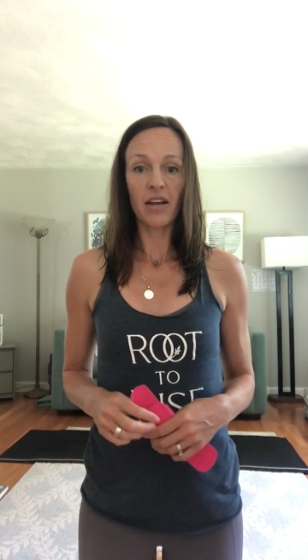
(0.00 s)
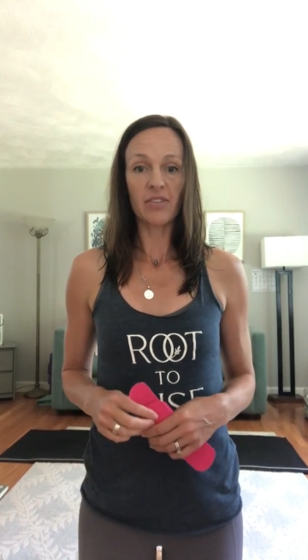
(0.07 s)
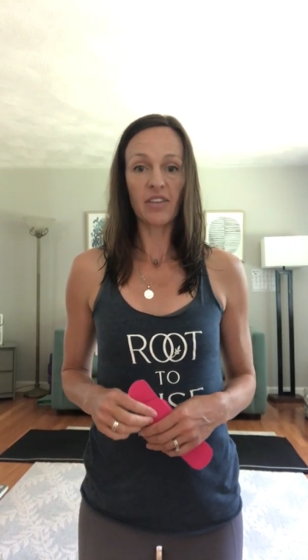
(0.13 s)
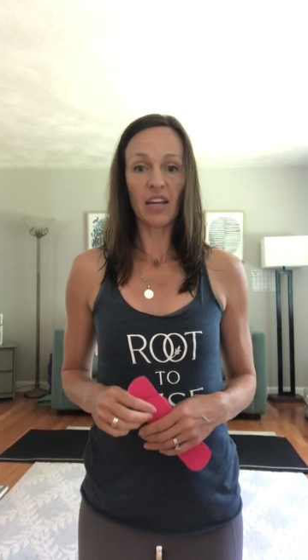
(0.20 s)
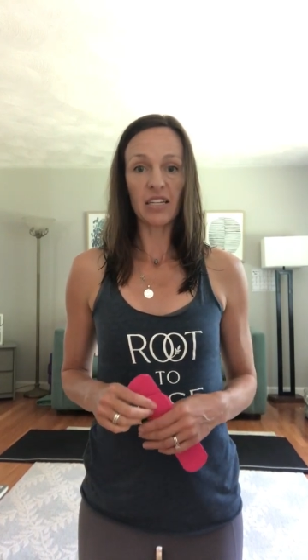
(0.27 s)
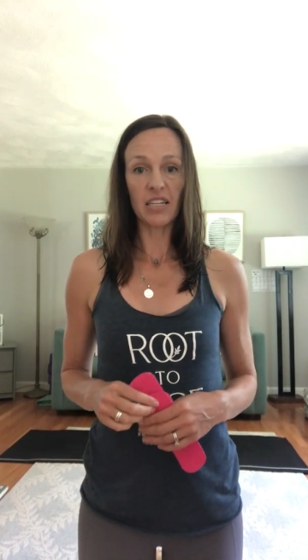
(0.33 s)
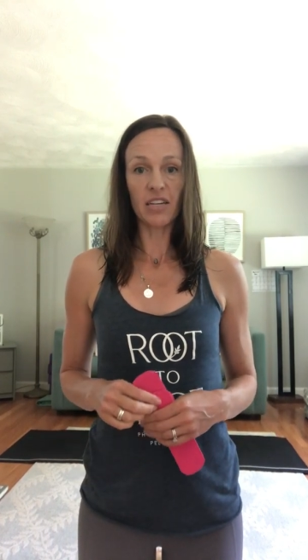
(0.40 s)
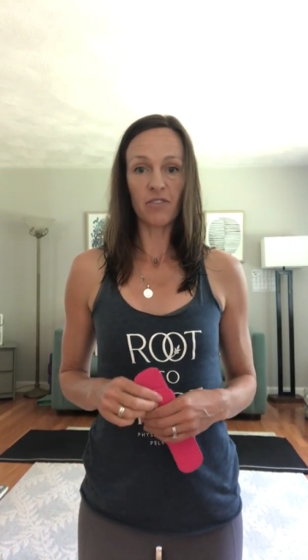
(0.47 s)

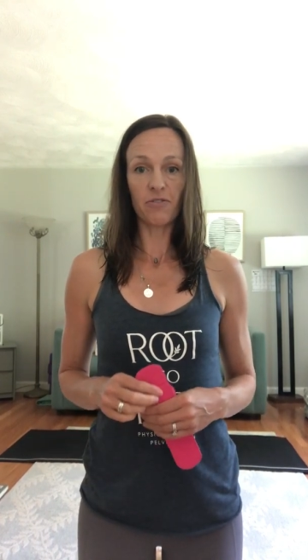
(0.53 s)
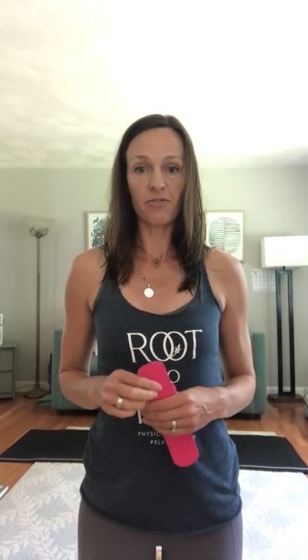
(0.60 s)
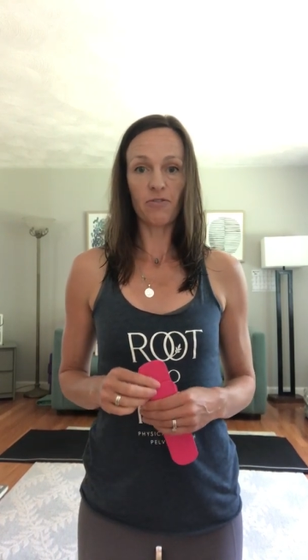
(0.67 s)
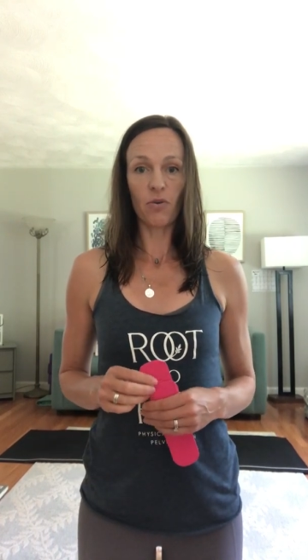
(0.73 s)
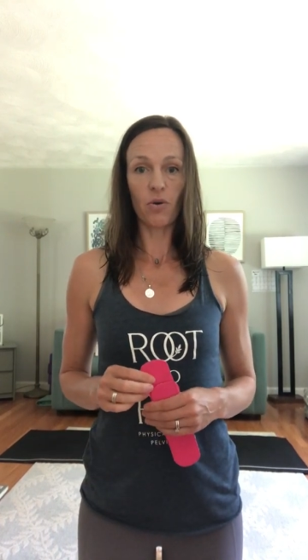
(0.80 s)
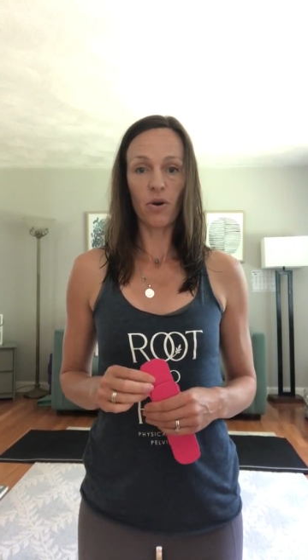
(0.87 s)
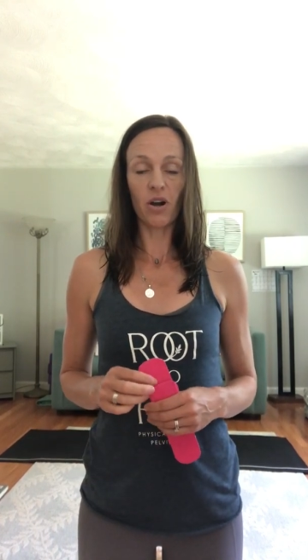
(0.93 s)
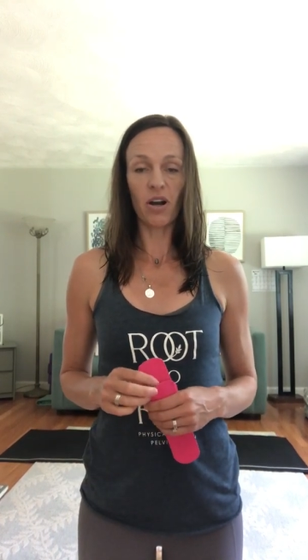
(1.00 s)
technique
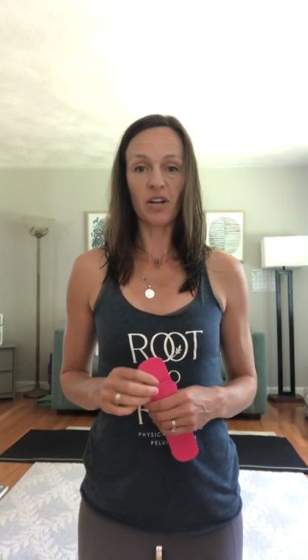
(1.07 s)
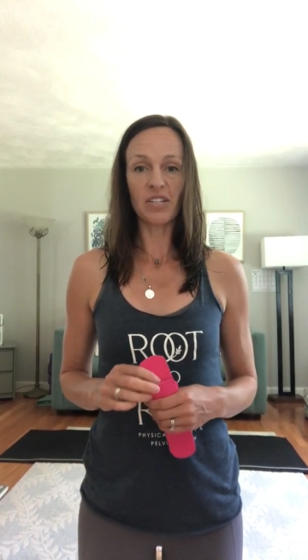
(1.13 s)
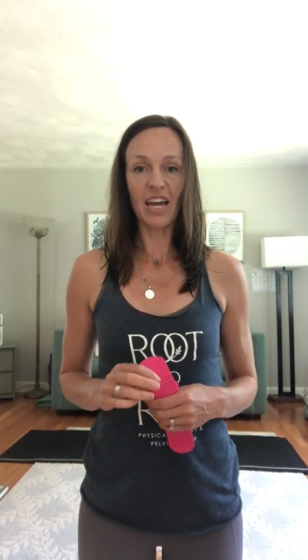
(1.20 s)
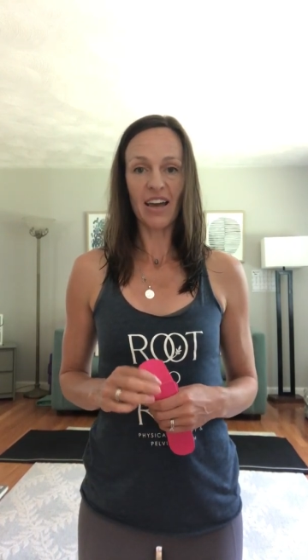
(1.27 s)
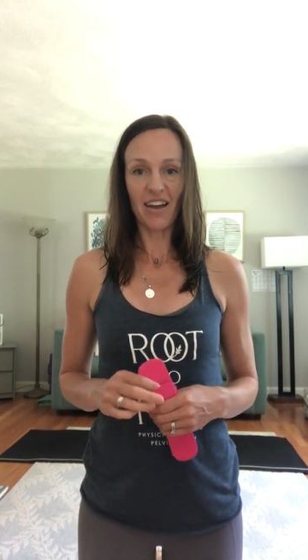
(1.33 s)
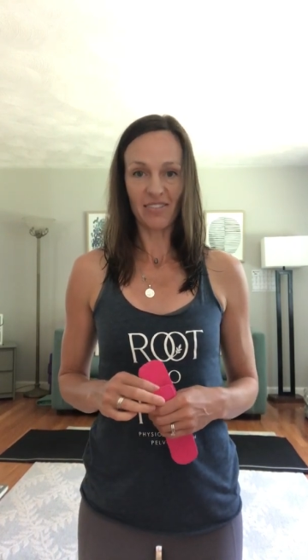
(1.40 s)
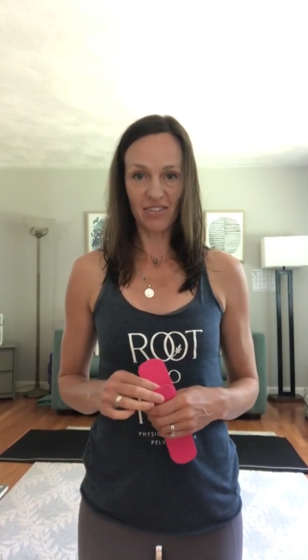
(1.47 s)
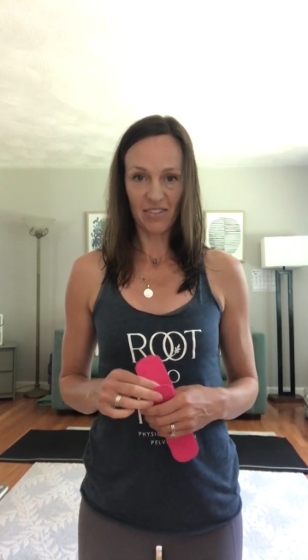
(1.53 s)
for
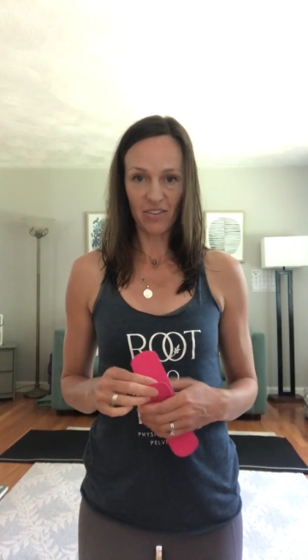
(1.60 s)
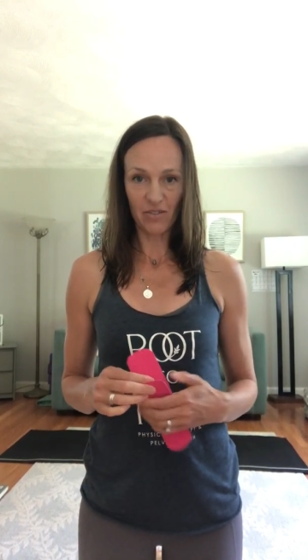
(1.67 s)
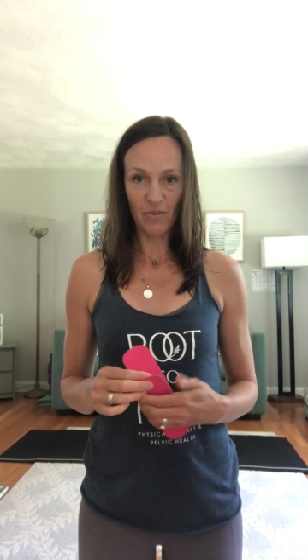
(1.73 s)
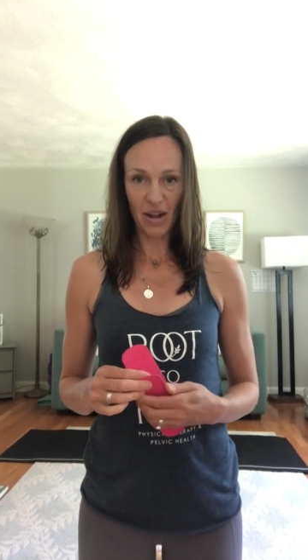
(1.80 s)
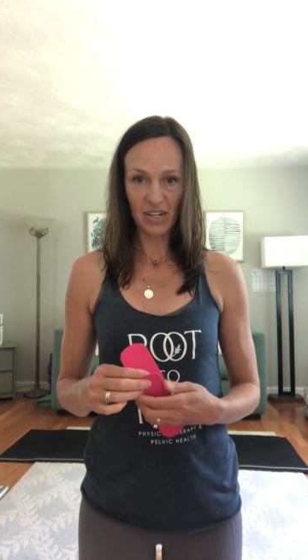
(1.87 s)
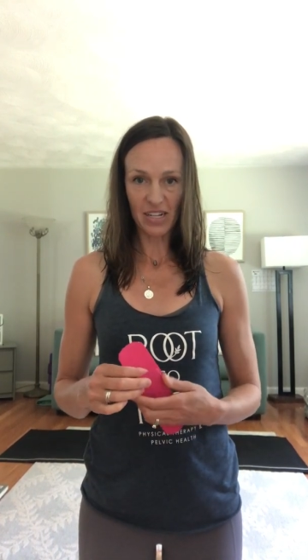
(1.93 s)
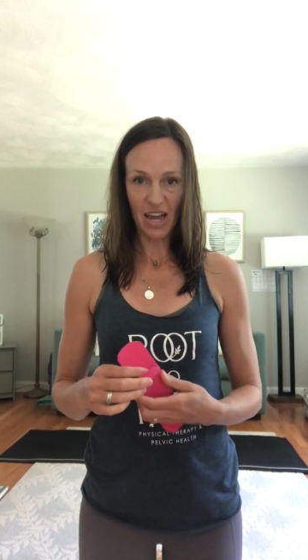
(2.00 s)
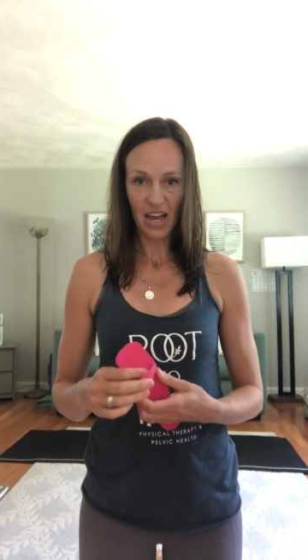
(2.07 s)
diastasis
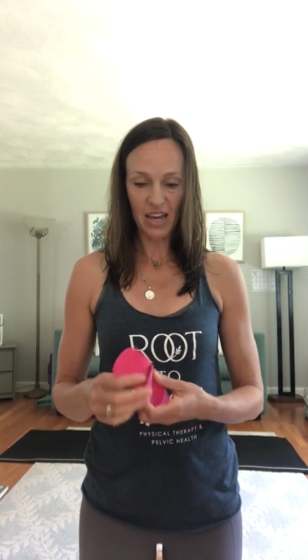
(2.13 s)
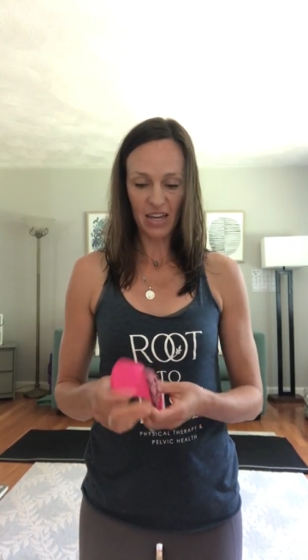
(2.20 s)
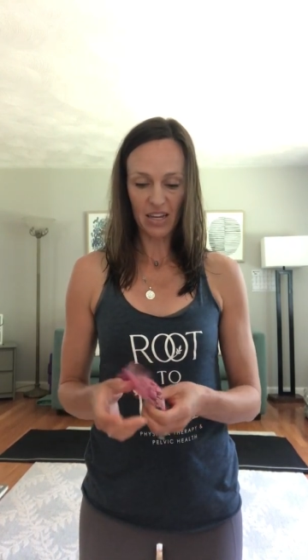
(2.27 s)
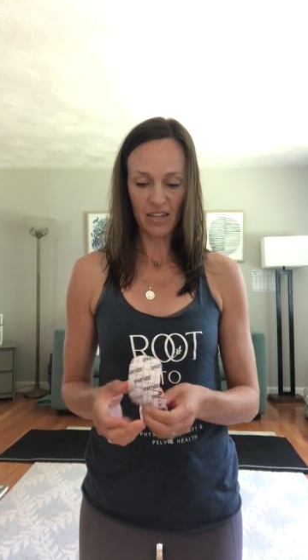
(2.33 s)
recti.